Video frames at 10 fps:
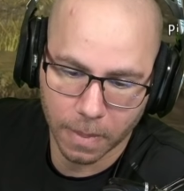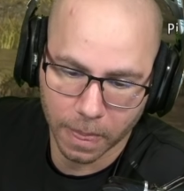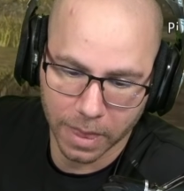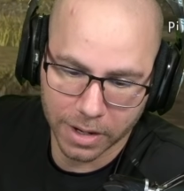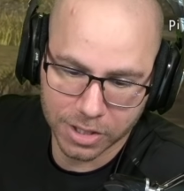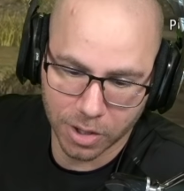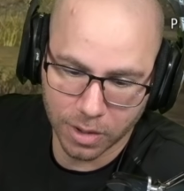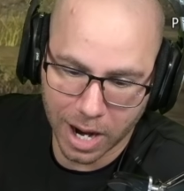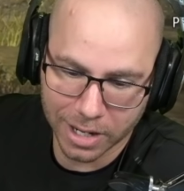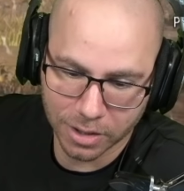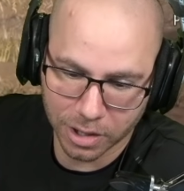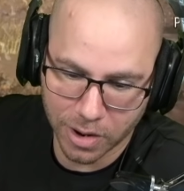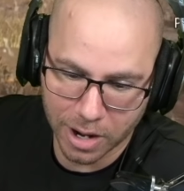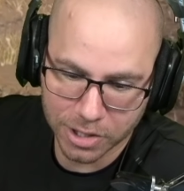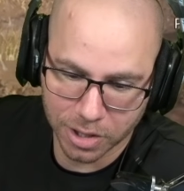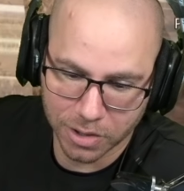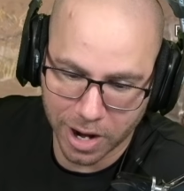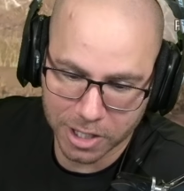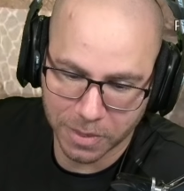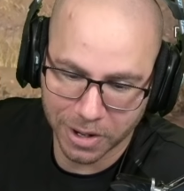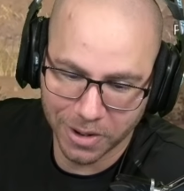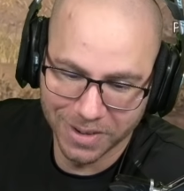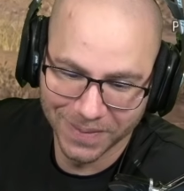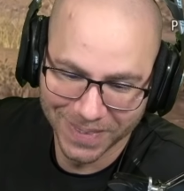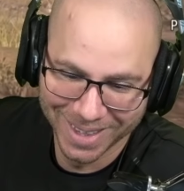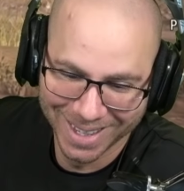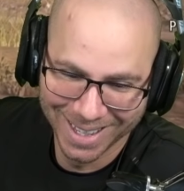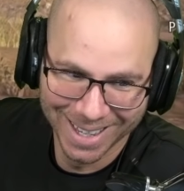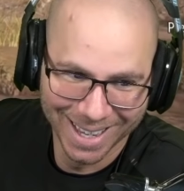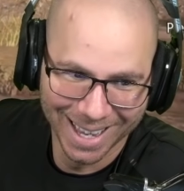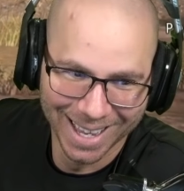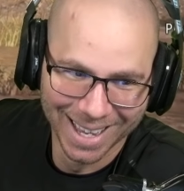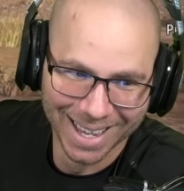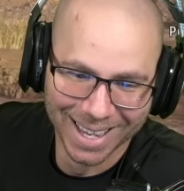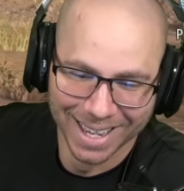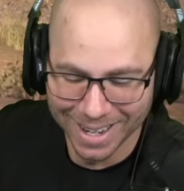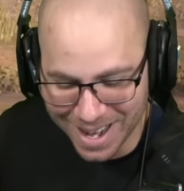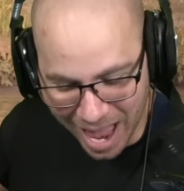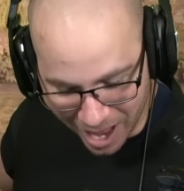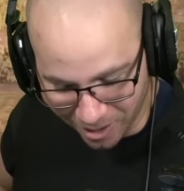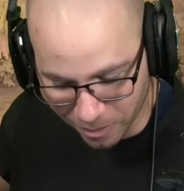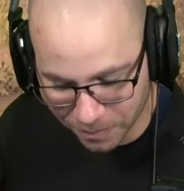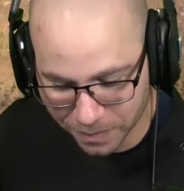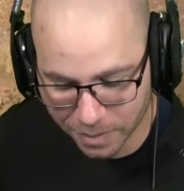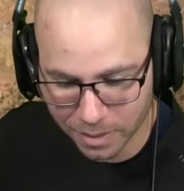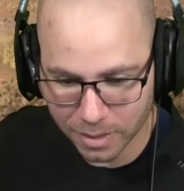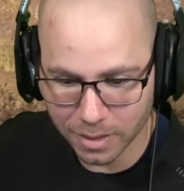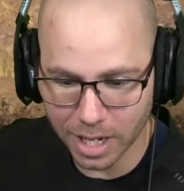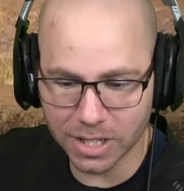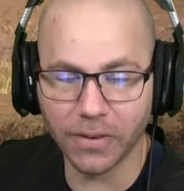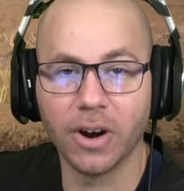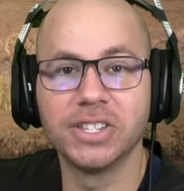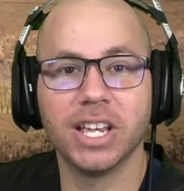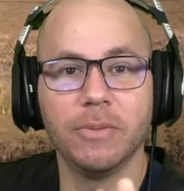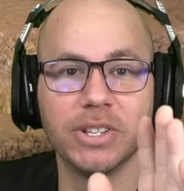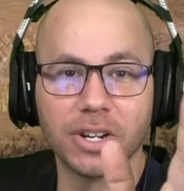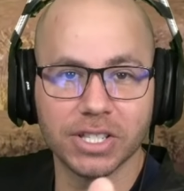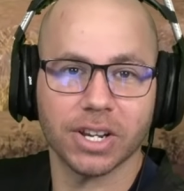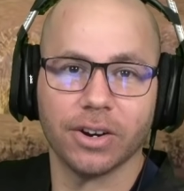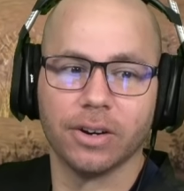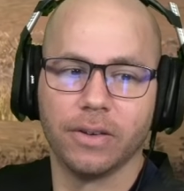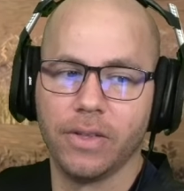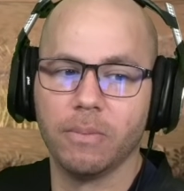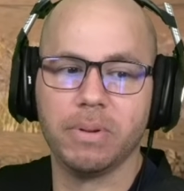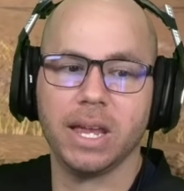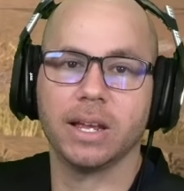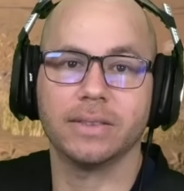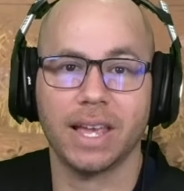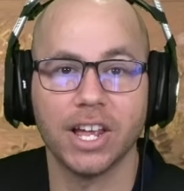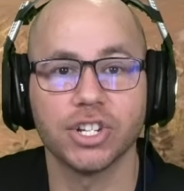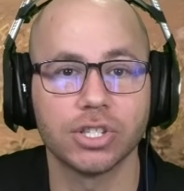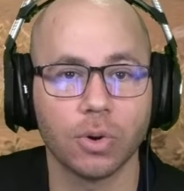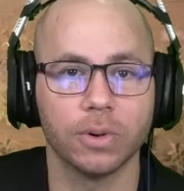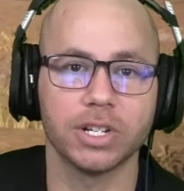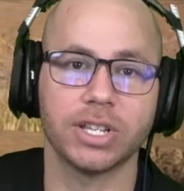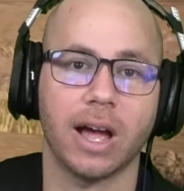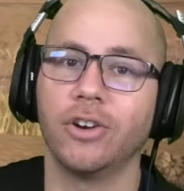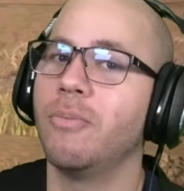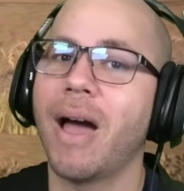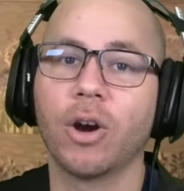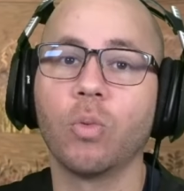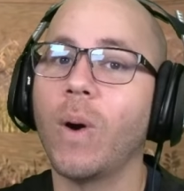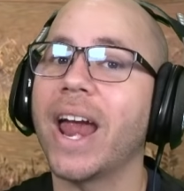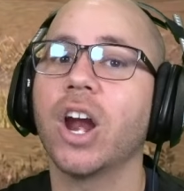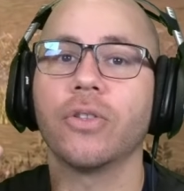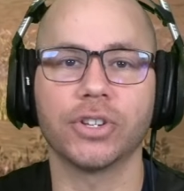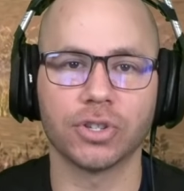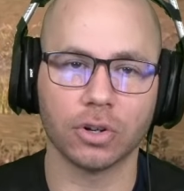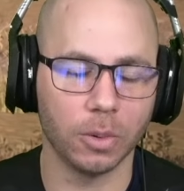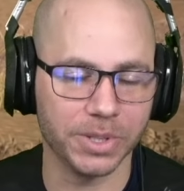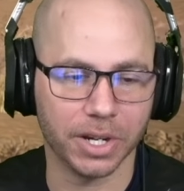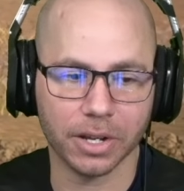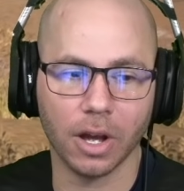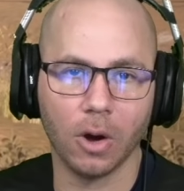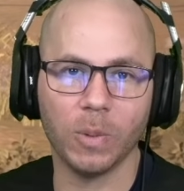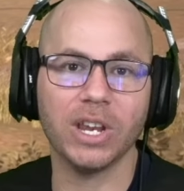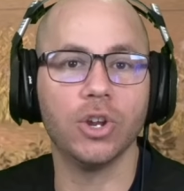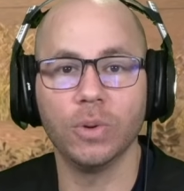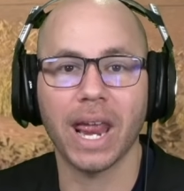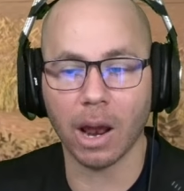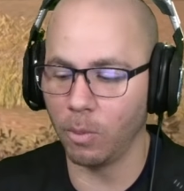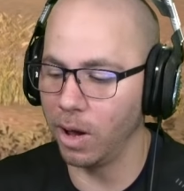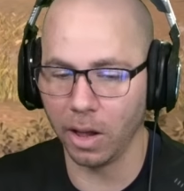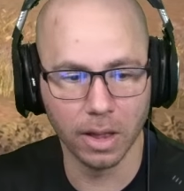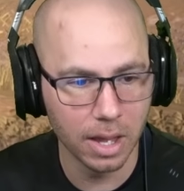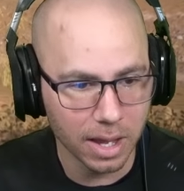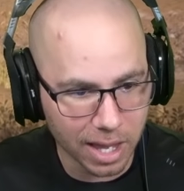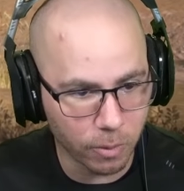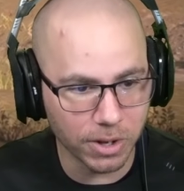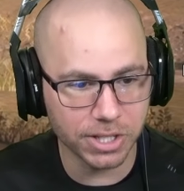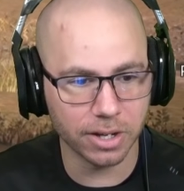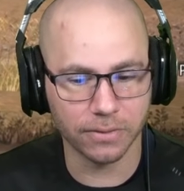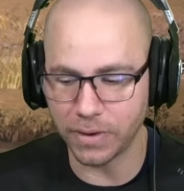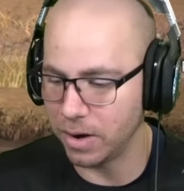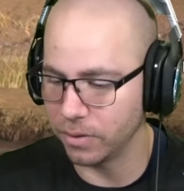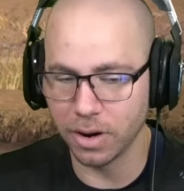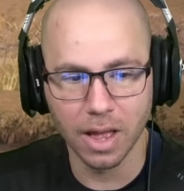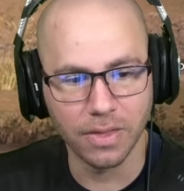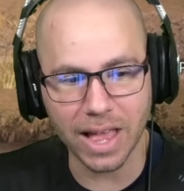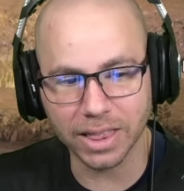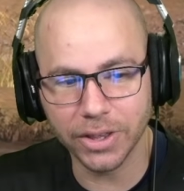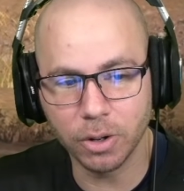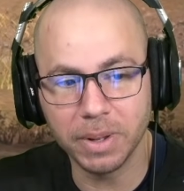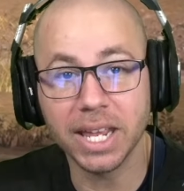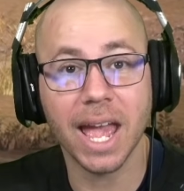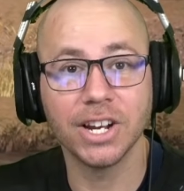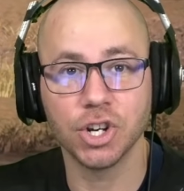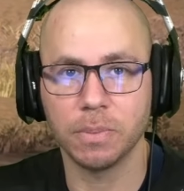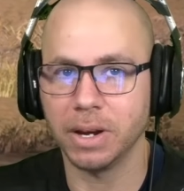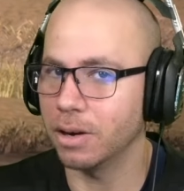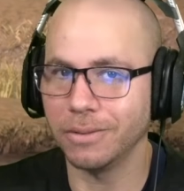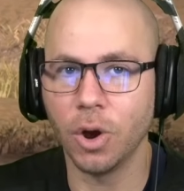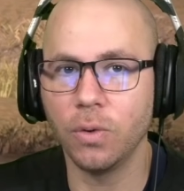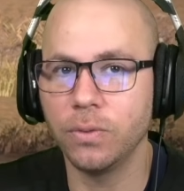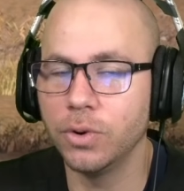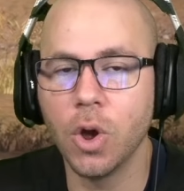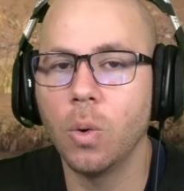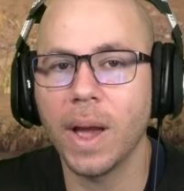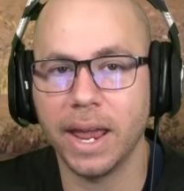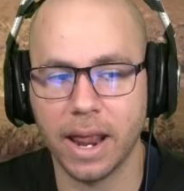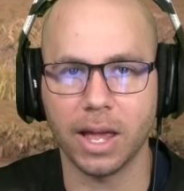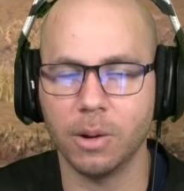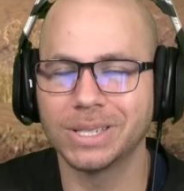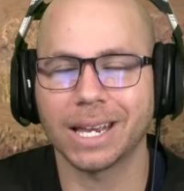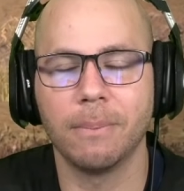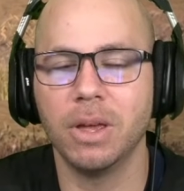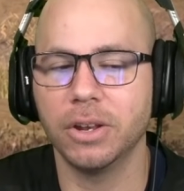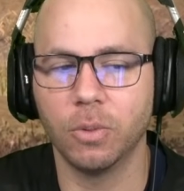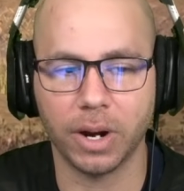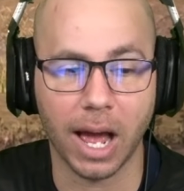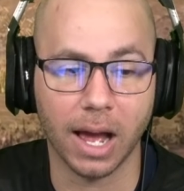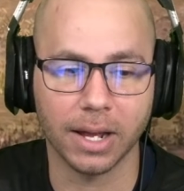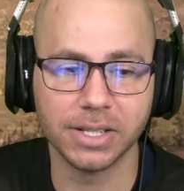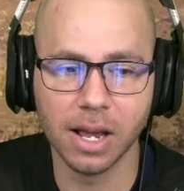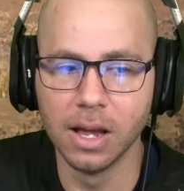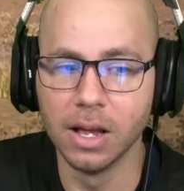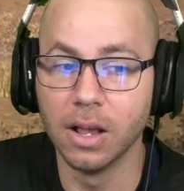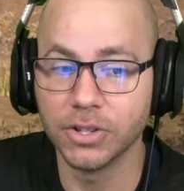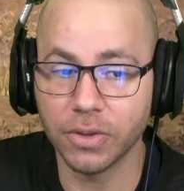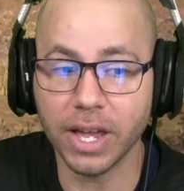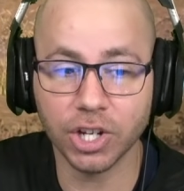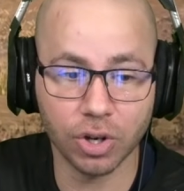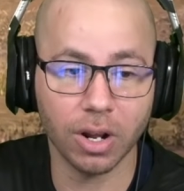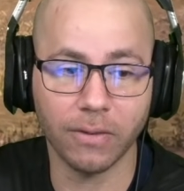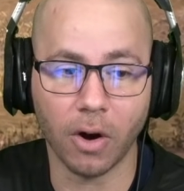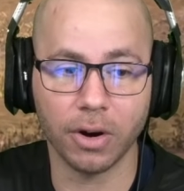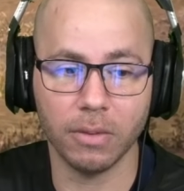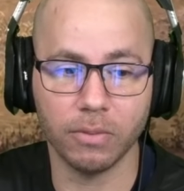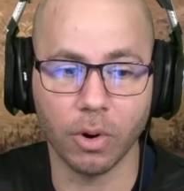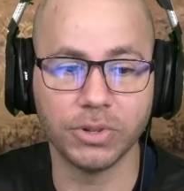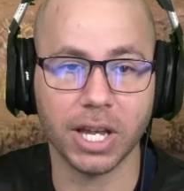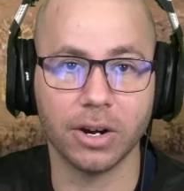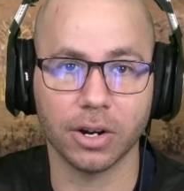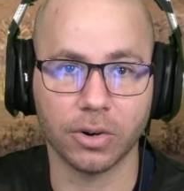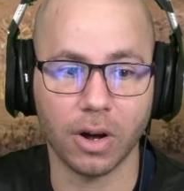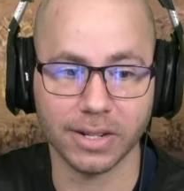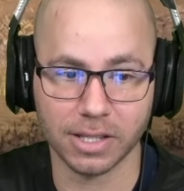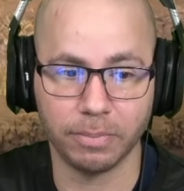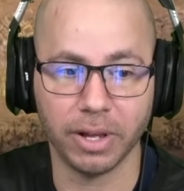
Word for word: There's two guys. Look at the crotch, bro. Now, as far as the enemies are concerned, them being at the edge of Storage Town, no matter where the circle was going to go, we knew damn well it wasn't going to favor that little bitty edge up here. No way. It was like 1,000,000 to 1 odds. So they should have already rotated across to play